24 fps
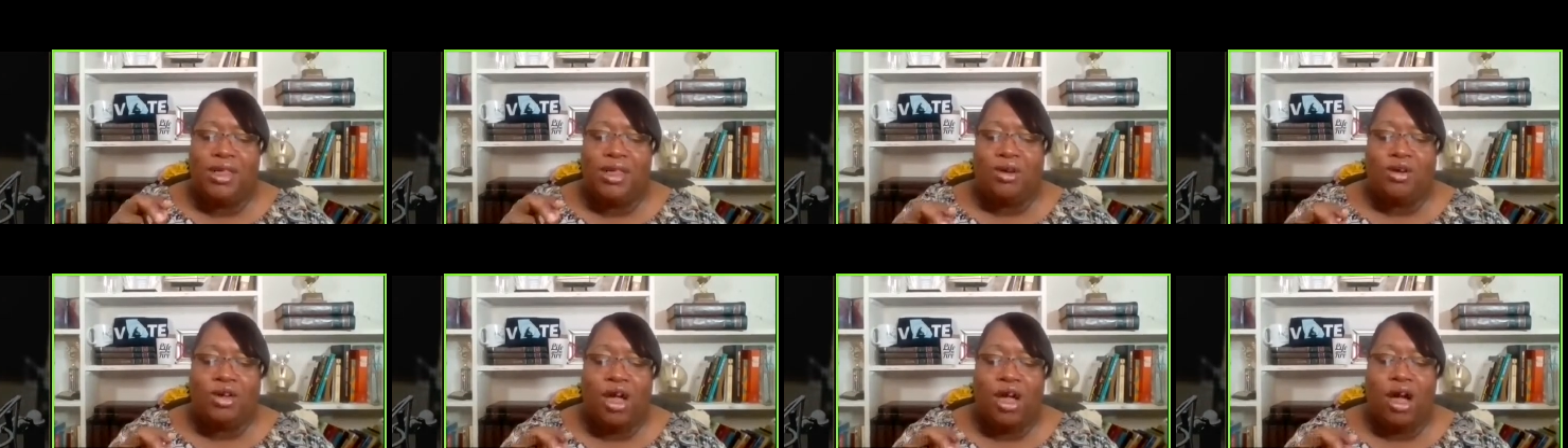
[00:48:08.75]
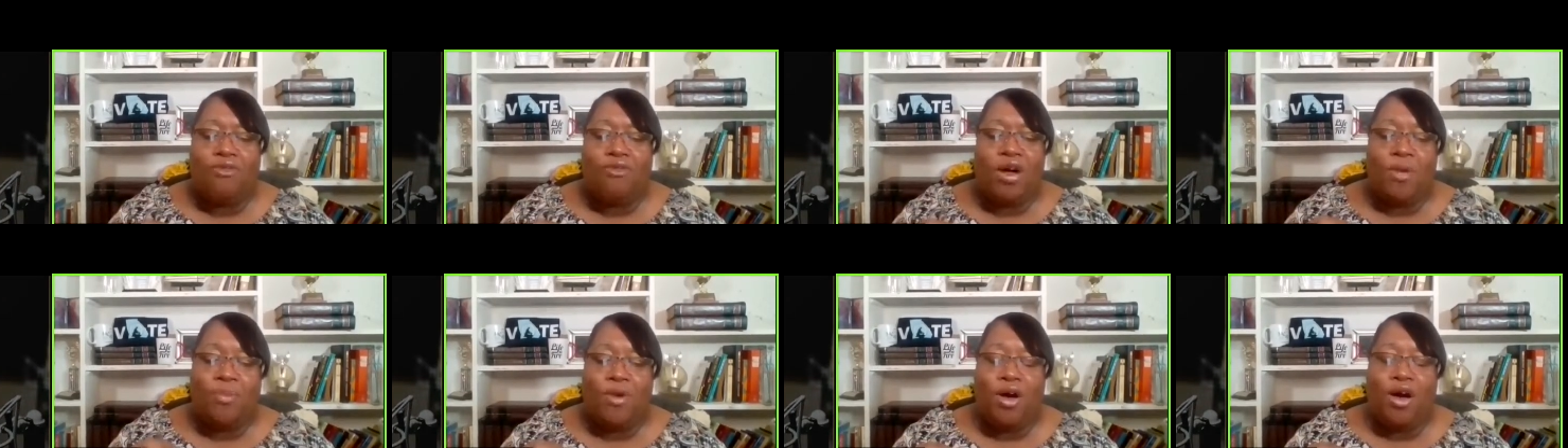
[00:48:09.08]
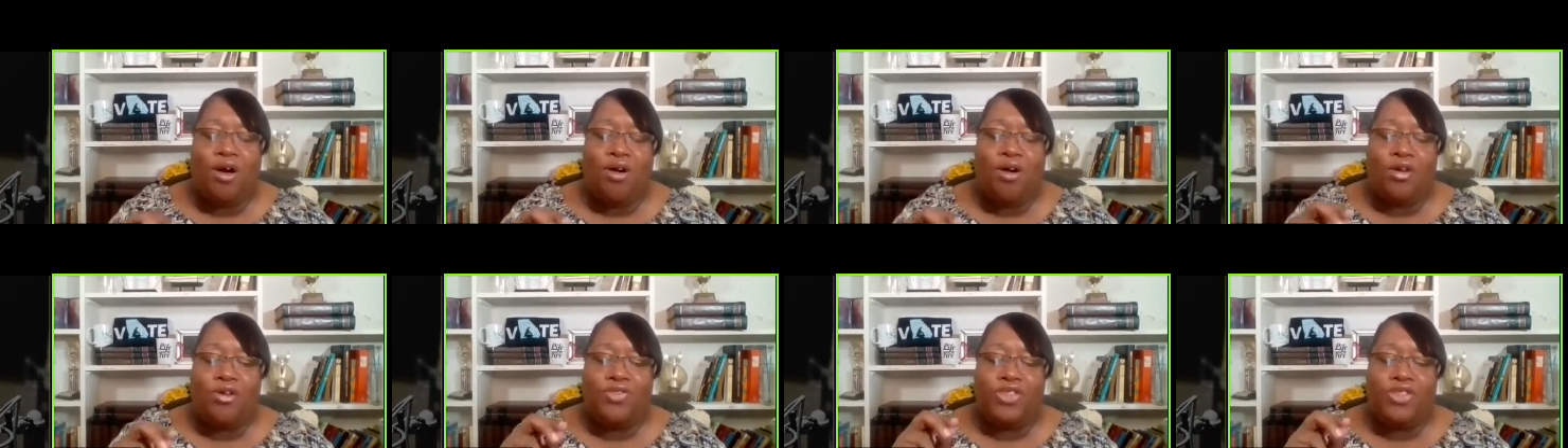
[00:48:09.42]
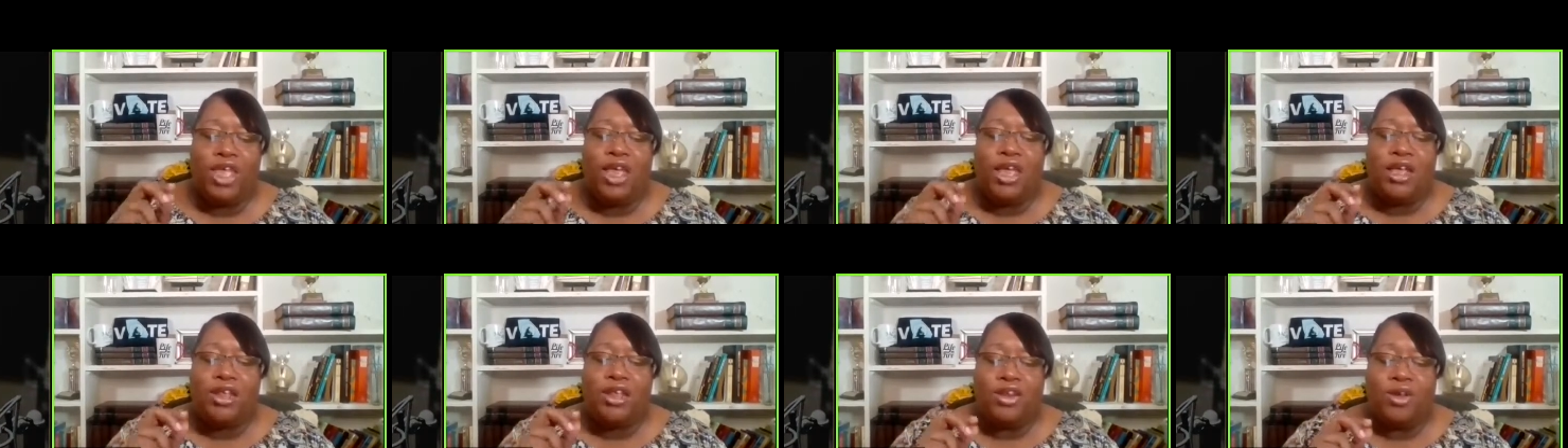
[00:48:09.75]
a cover-up on
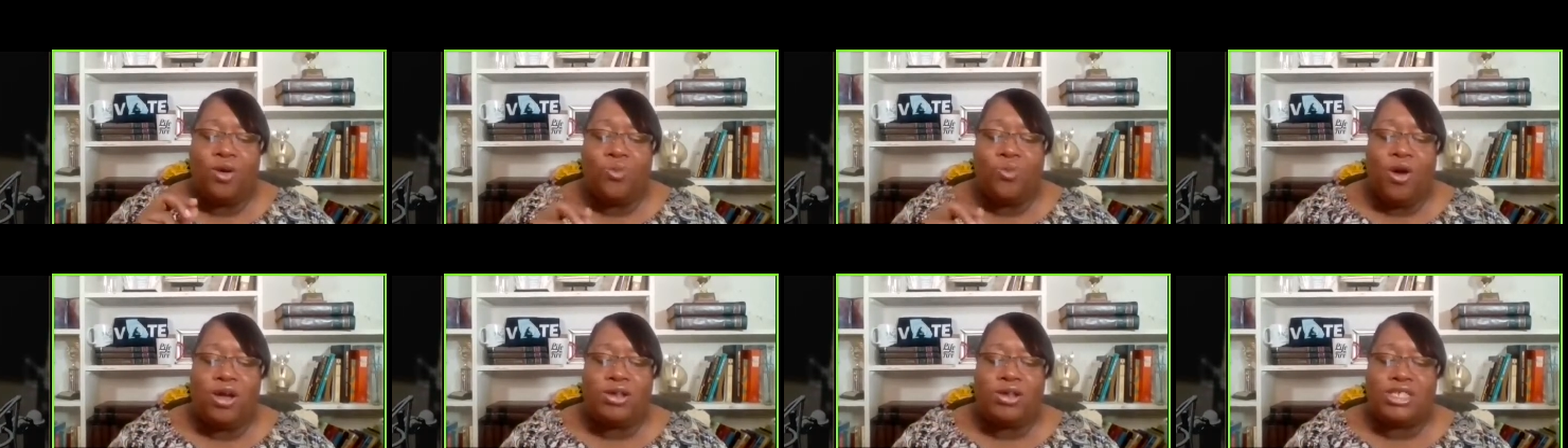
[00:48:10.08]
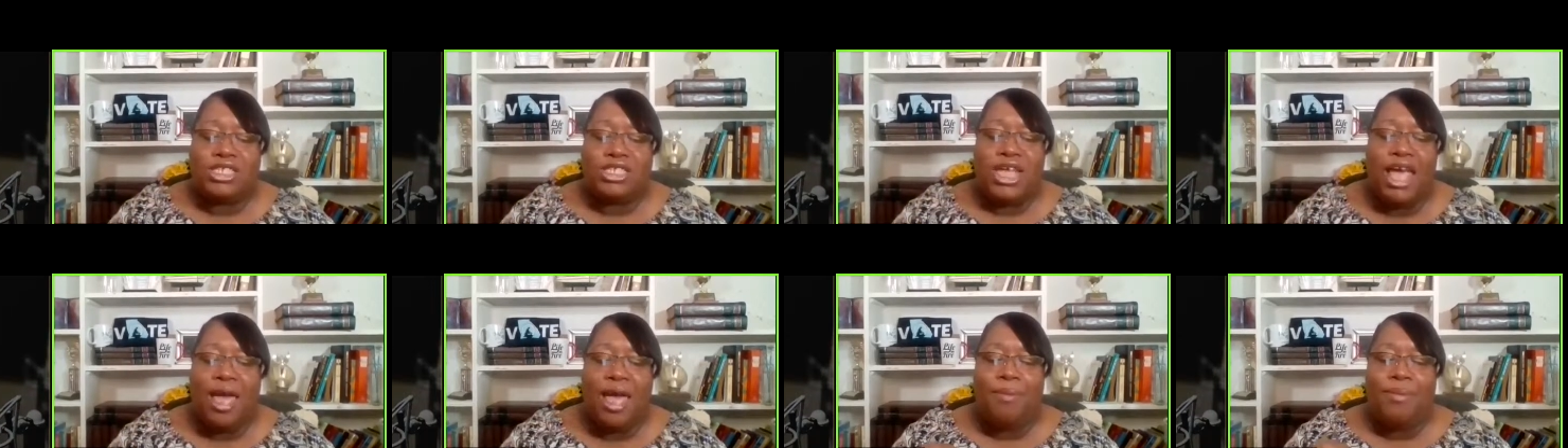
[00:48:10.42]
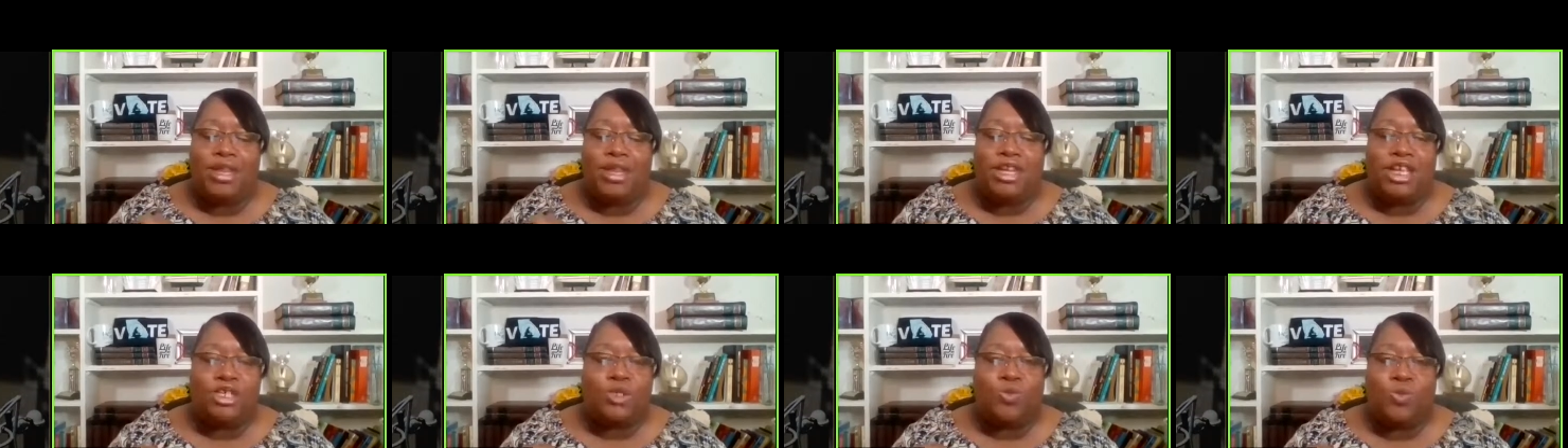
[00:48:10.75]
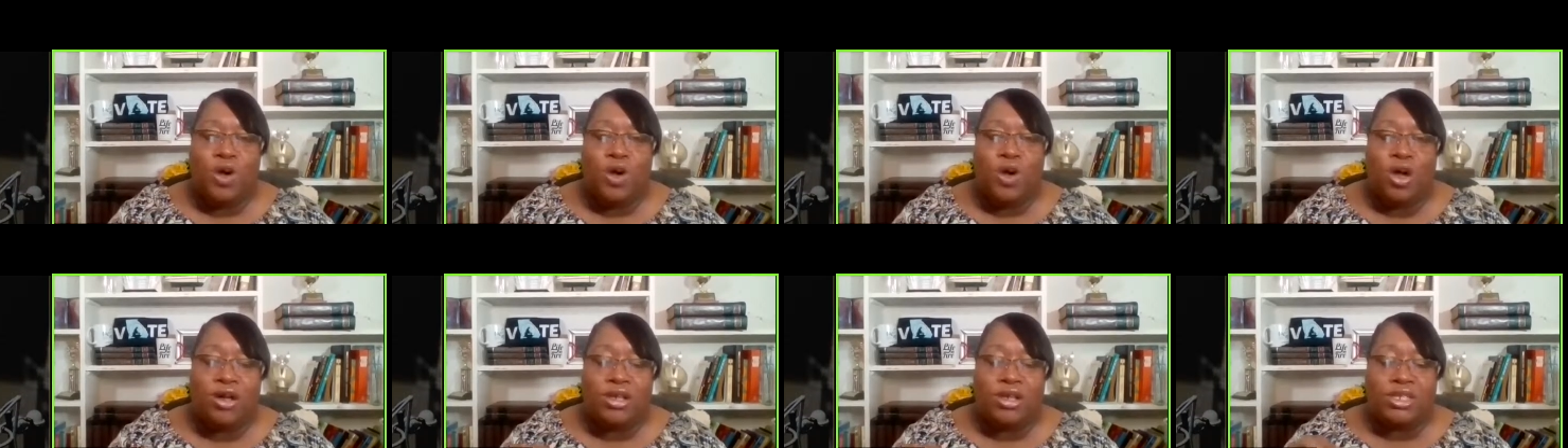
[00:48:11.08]
the worst time in this
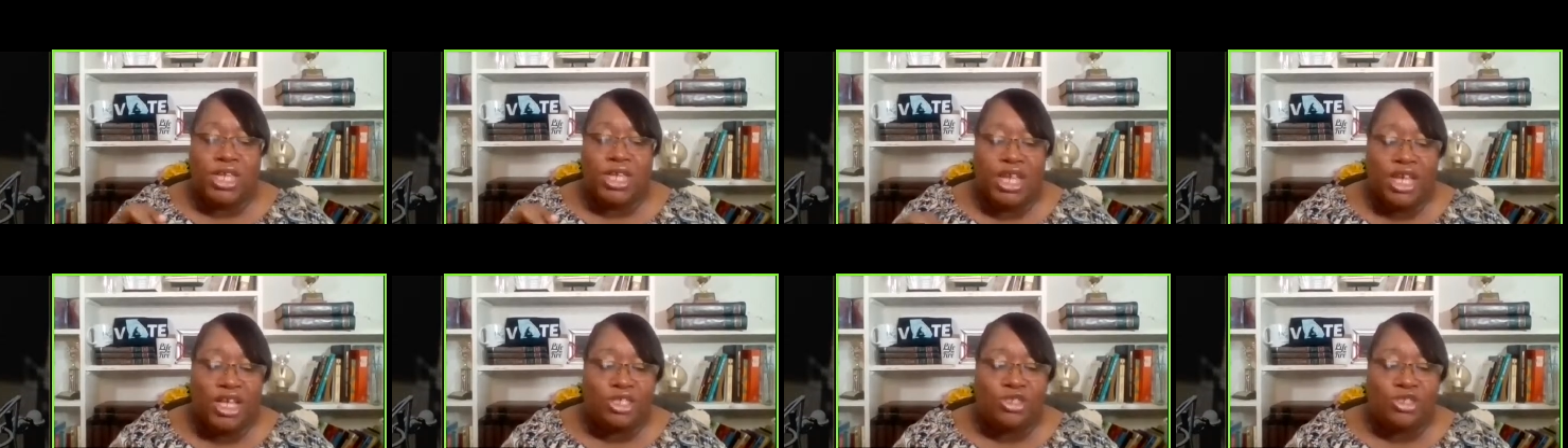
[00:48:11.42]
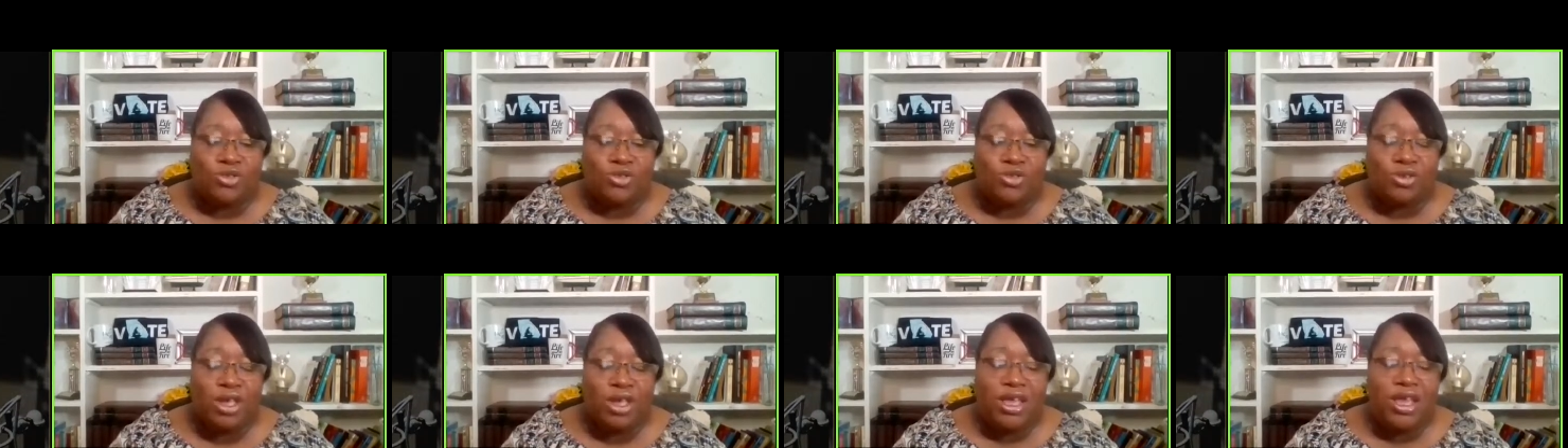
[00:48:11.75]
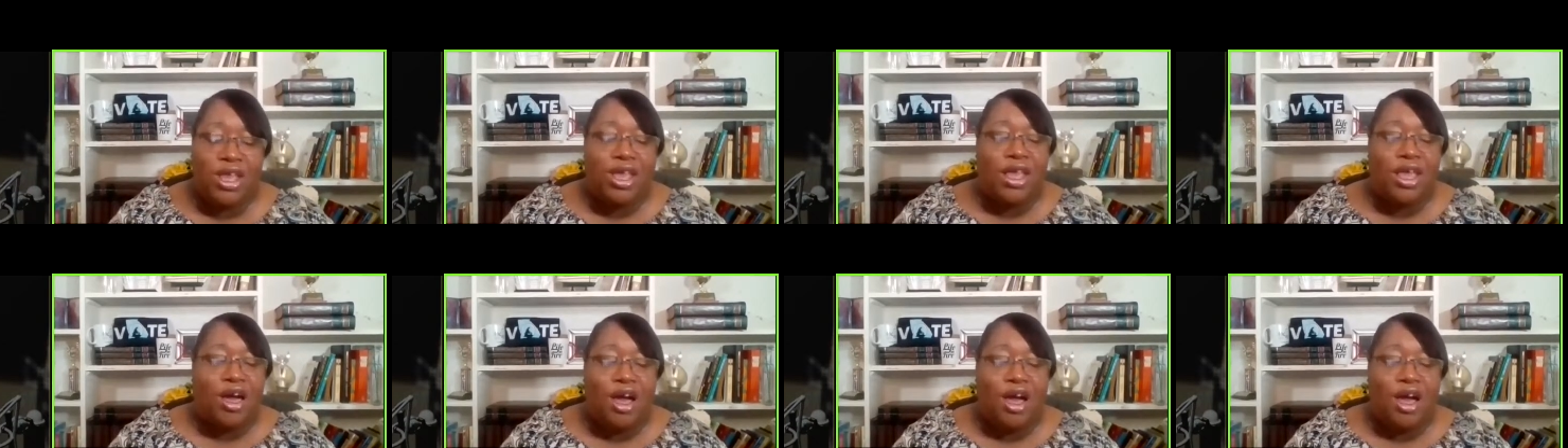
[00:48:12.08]
world's history